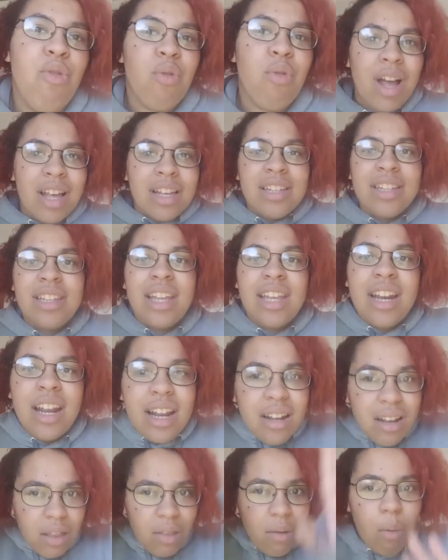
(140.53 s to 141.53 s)
thrust it
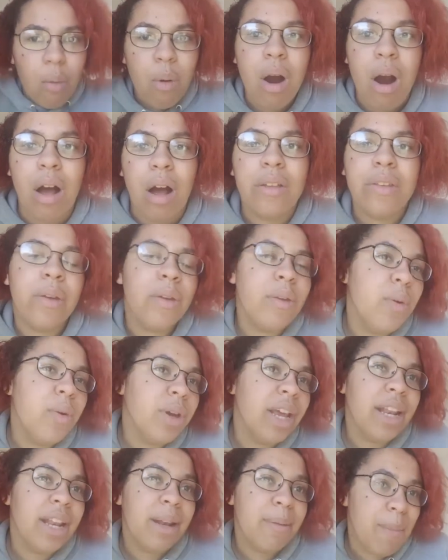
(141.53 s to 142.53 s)
into the world so
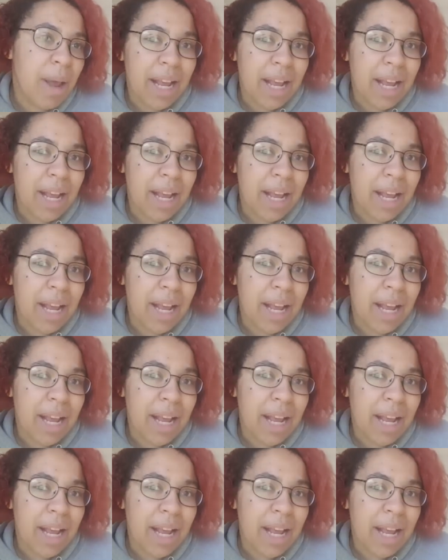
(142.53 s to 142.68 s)
you can